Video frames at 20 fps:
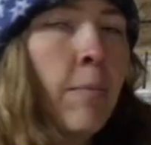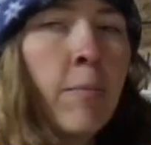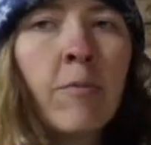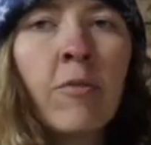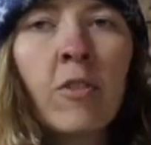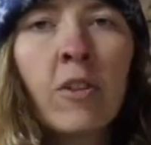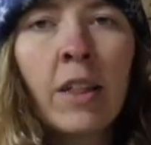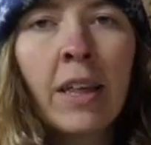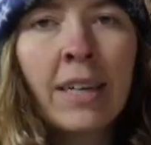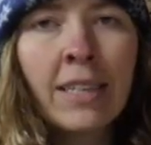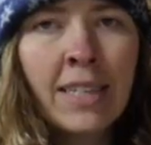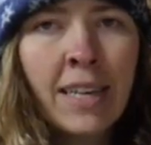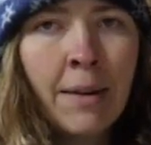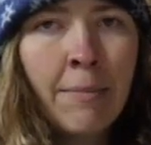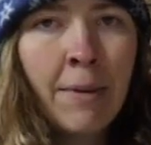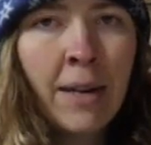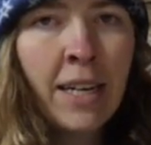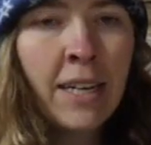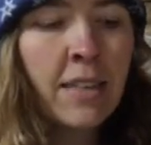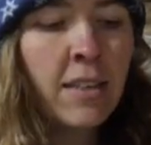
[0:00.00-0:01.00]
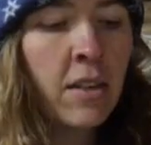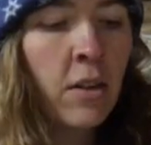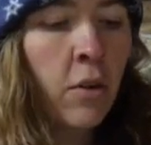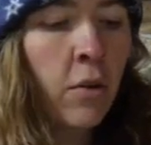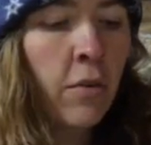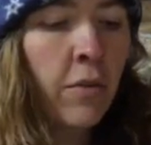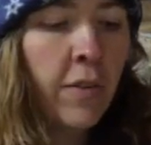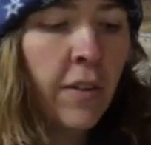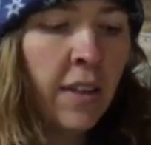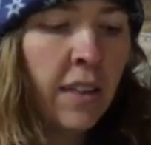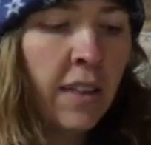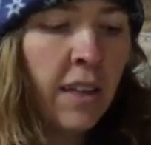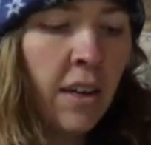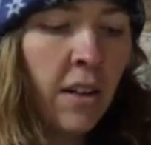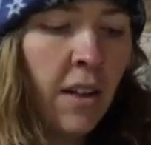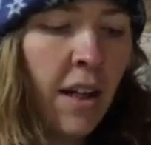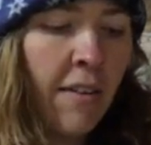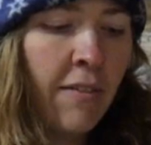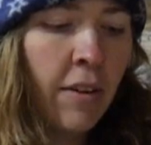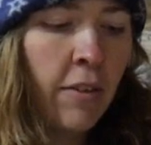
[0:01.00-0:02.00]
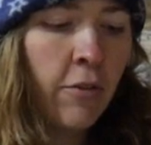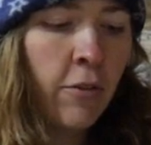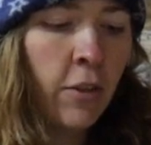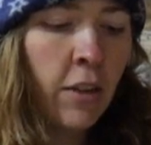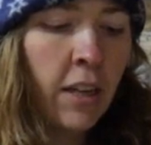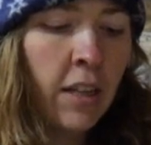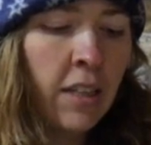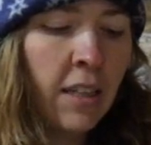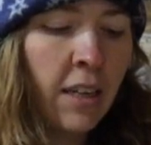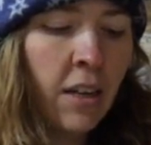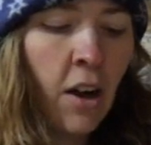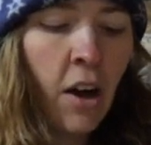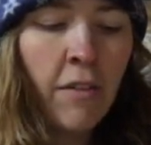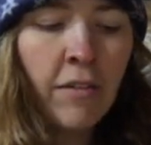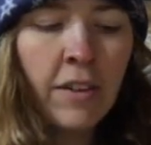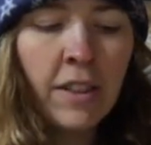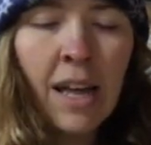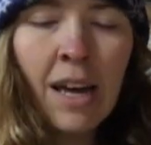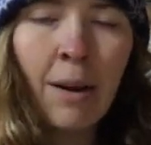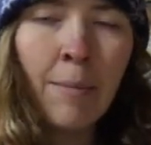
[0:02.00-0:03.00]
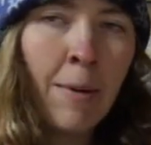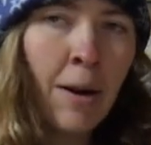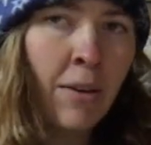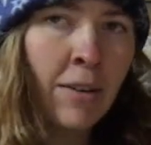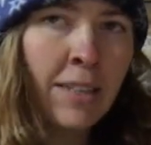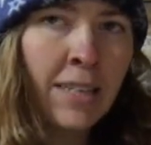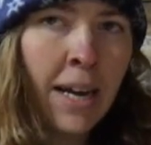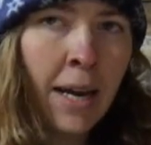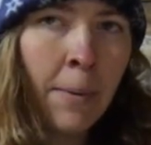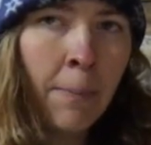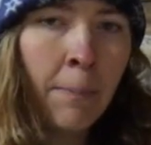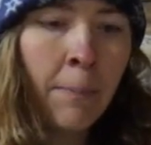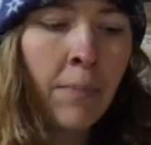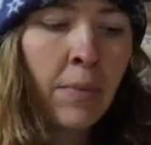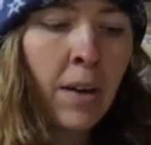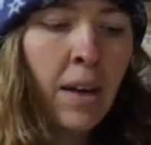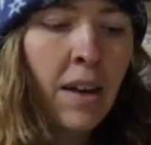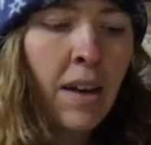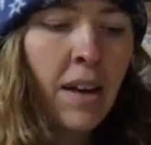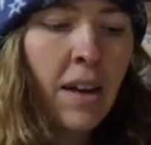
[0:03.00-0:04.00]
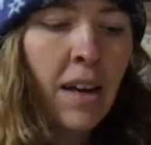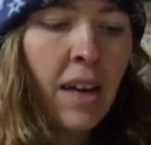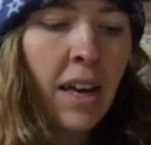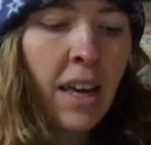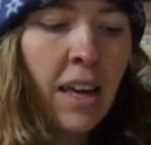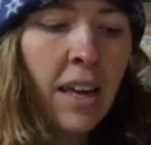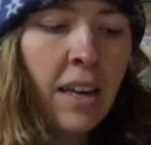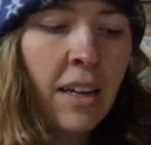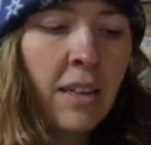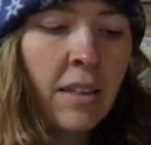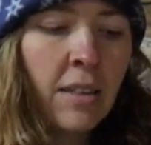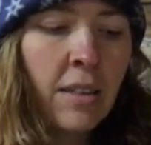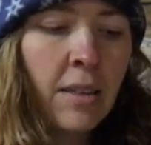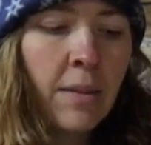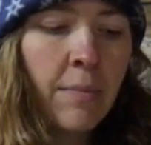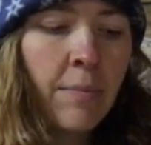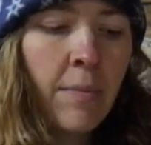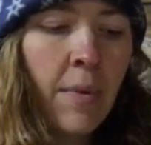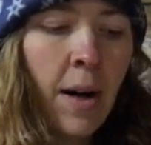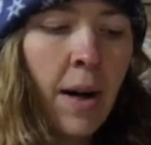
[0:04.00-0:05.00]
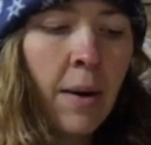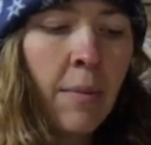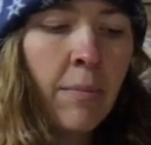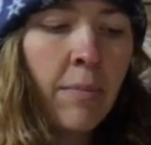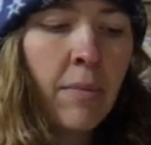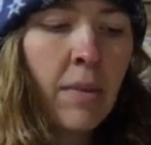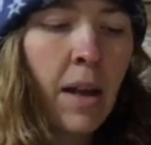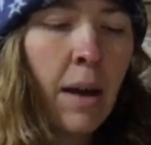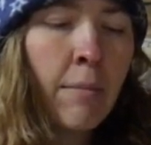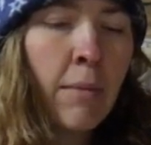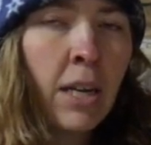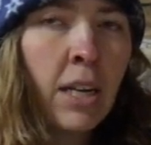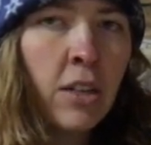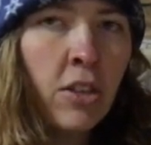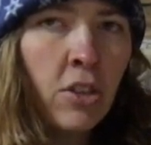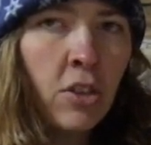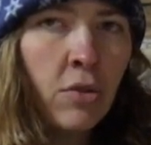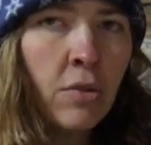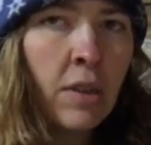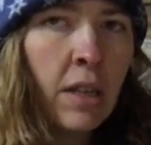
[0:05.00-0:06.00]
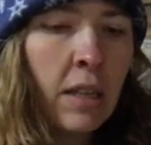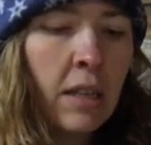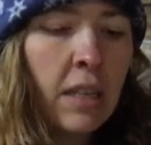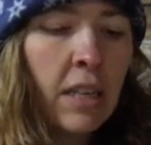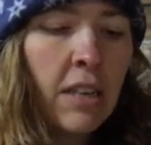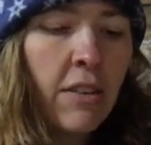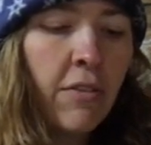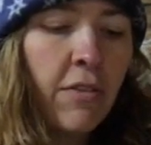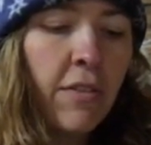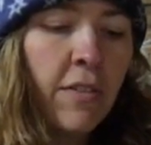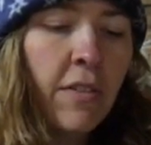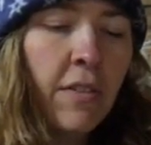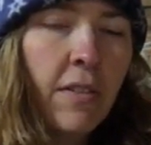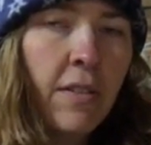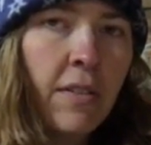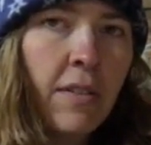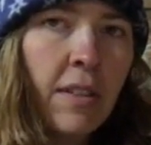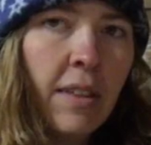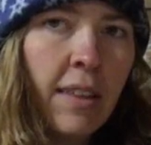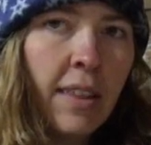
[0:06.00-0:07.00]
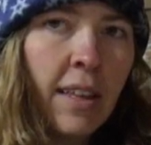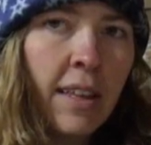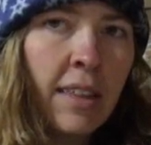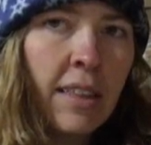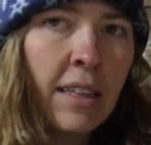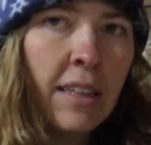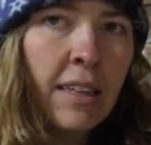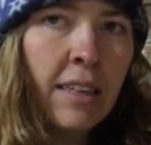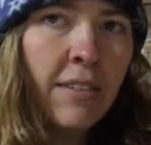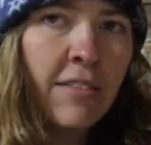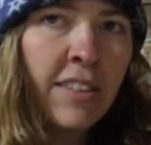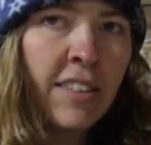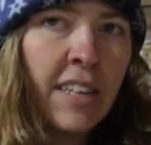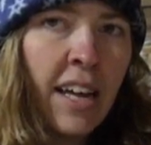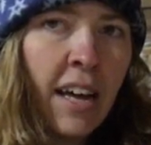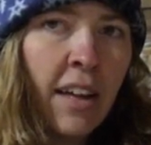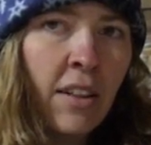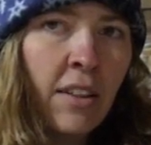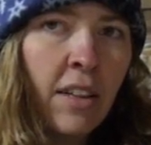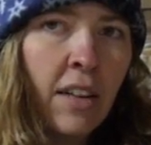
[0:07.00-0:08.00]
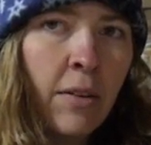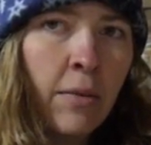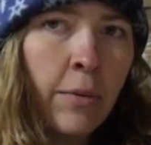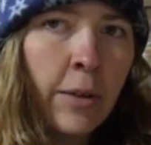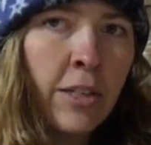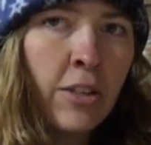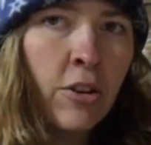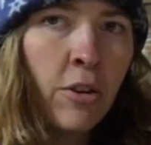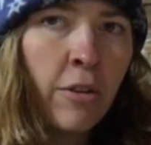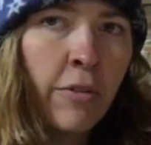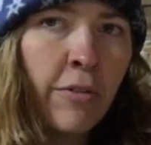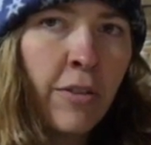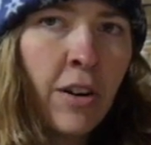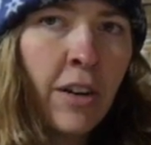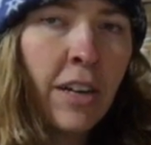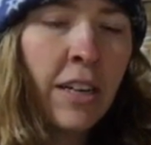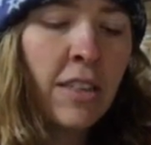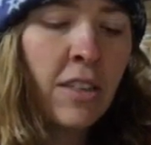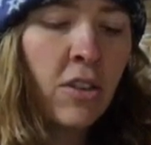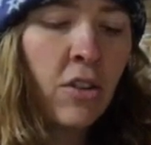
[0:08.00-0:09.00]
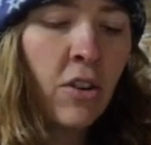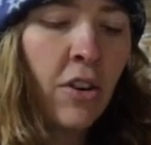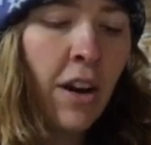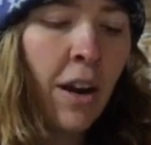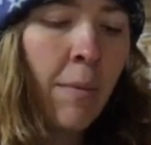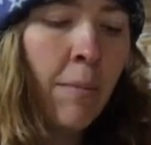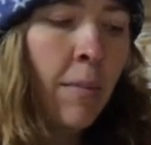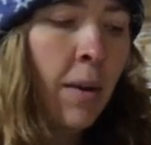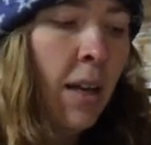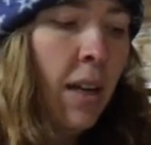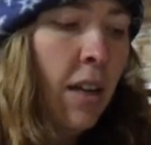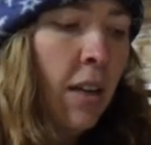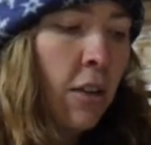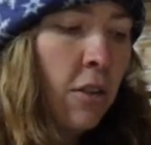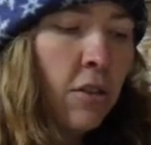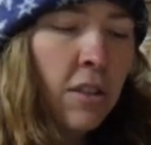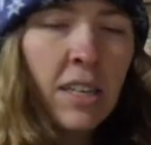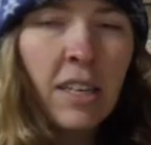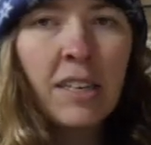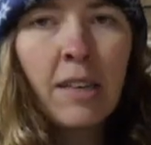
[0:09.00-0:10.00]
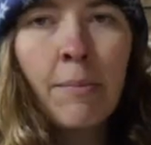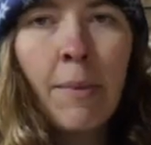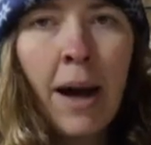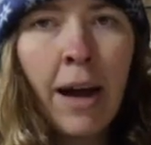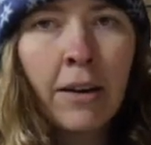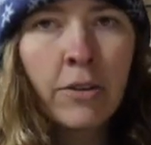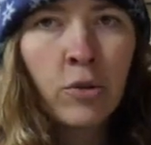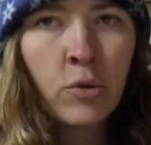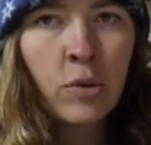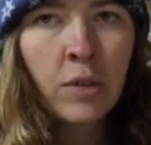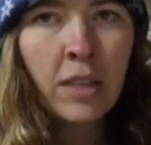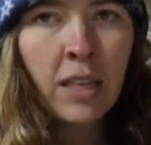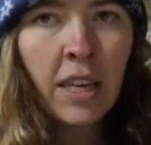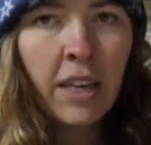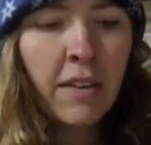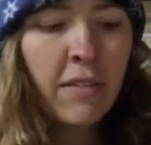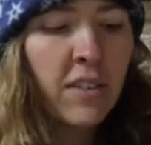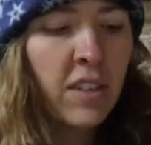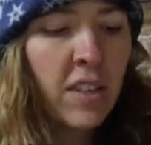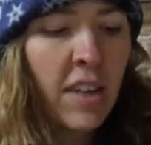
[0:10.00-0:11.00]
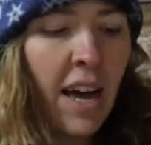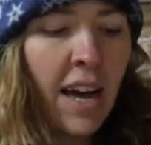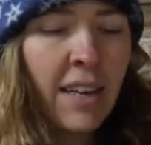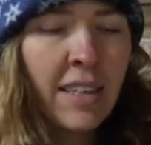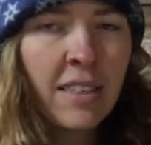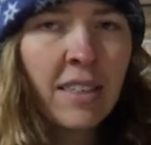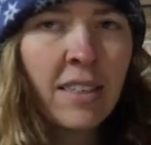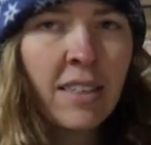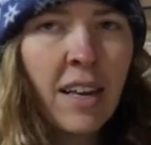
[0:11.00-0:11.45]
for like 10 minutes and hopefully that'll have it fully cleaned off in that amount of time. And um, I'm going to do the leaf, like the leaf style that we showed over on Instagram using some actual leaves as